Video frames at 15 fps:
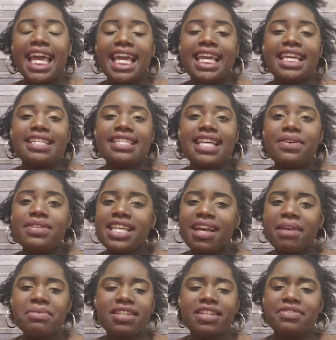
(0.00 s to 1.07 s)
And I was like,
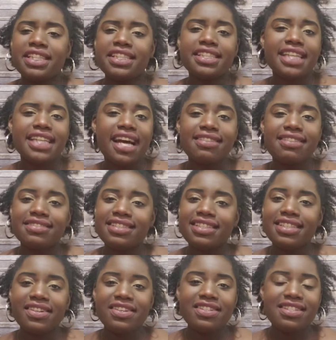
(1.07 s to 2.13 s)
I was going to reach out, you
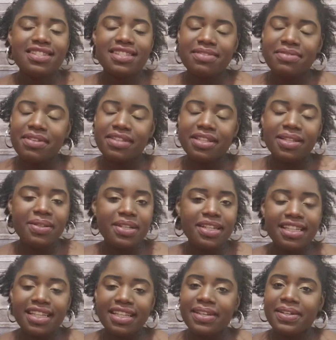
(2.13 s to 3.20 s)
know, just with the
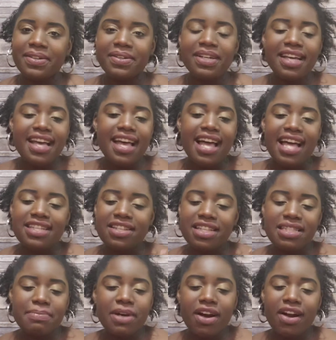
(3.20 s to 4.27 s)
Lord, you know, has
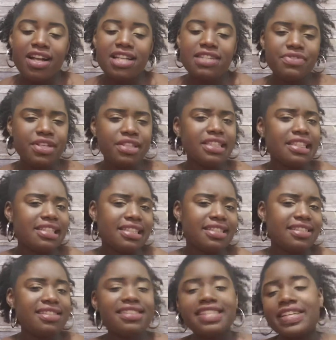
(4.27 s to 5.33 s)
almost in my heart for a
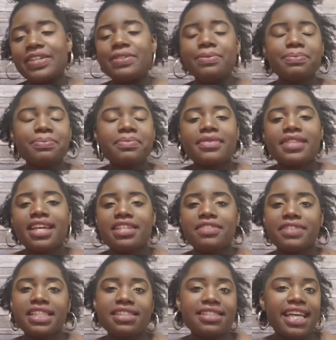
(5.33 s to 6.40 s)
reason. So I
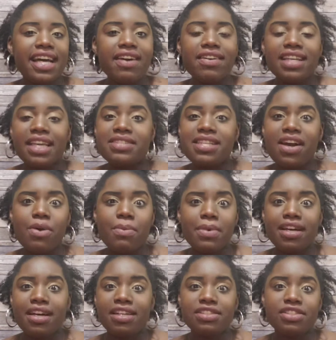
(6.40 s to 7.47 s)
reached out and he was like, oh
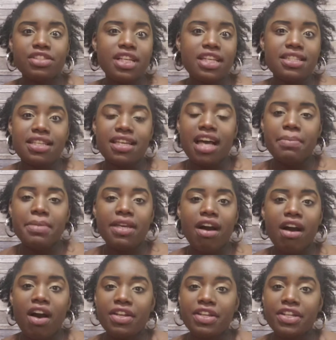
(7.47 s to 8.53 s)
my gosh, Jelissa, I'd be
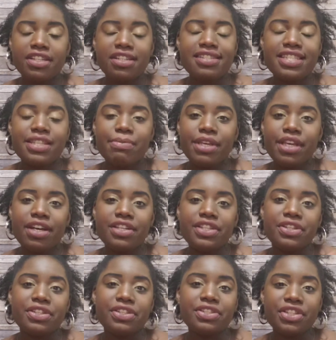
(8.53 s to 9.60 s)
honored to be
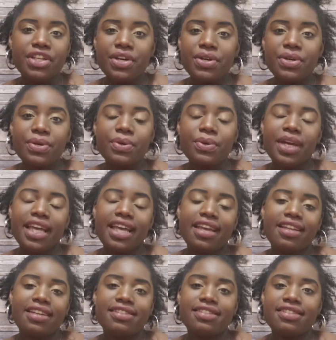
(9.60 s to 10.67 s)
on your show
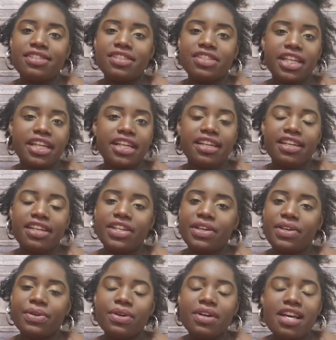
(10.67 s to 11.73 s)
and to share, you
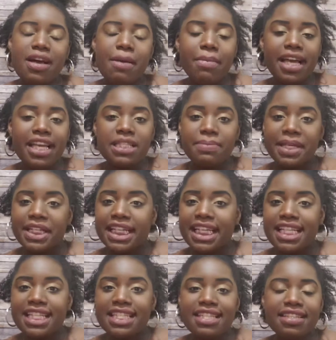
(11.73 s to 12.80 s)
know, my
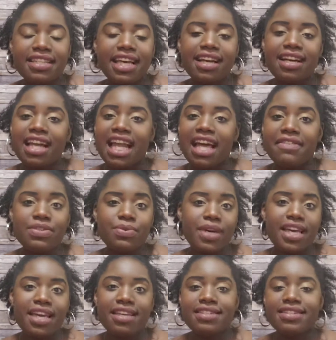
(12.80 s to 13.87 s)
experience and what God has
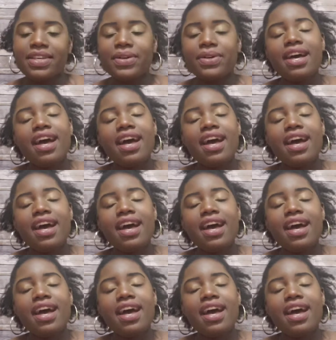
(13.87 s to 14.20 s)
with. So